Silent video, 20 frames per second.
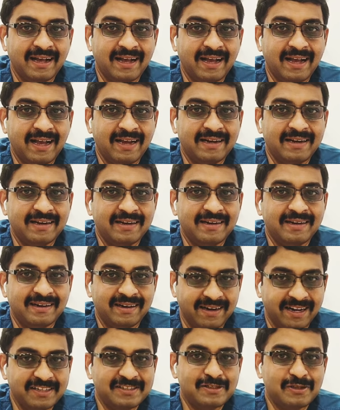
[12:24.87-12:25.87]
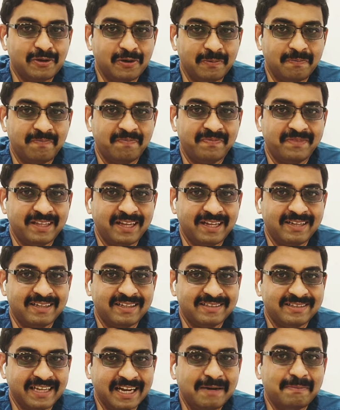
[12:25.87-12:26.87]
and let's hope that
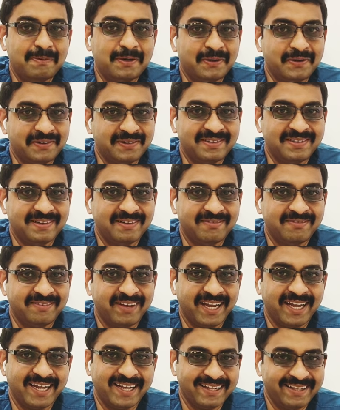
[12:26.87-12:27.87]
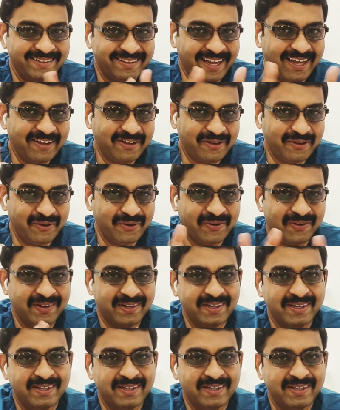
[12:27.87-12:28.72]
this helped you in some way. Thank you.